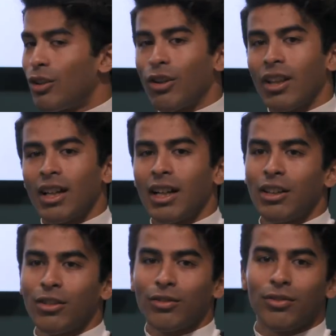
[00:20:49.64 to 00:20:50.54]
a lot of the
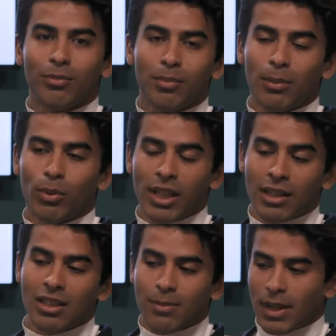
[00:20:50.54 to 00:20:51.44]
kind of people
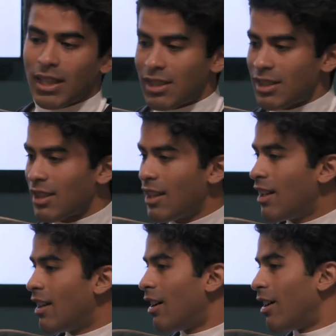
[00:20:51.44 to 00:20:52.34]
in the space,
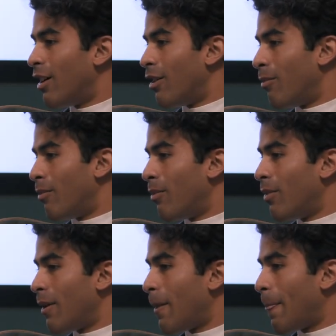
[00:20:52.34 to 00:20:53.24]

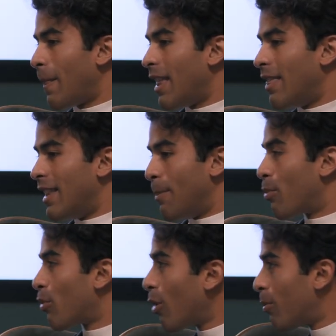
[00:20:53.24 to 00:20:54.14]
the
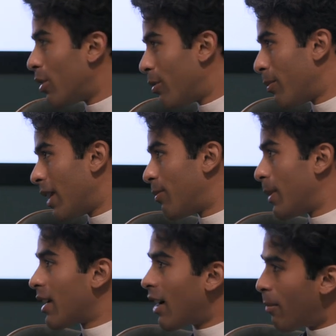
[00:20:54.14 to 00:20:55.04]
problem has
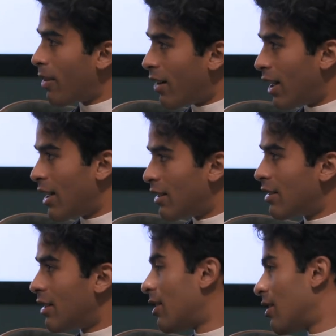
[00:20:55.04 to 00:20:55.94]
become their
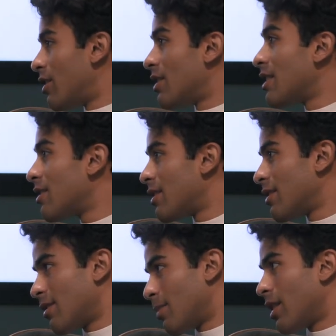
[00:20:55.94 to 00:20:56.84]
identity. The
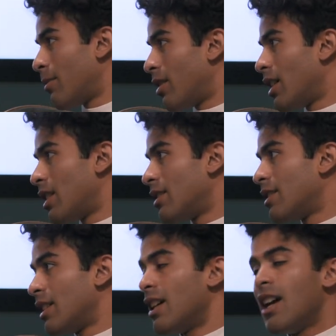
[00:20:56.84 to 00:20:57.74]
resistance has become their
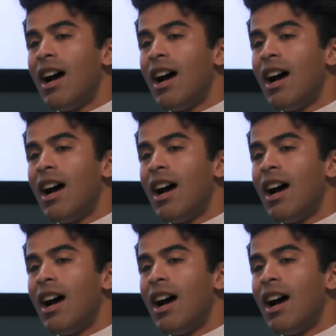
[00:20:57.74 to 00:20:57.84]
identity.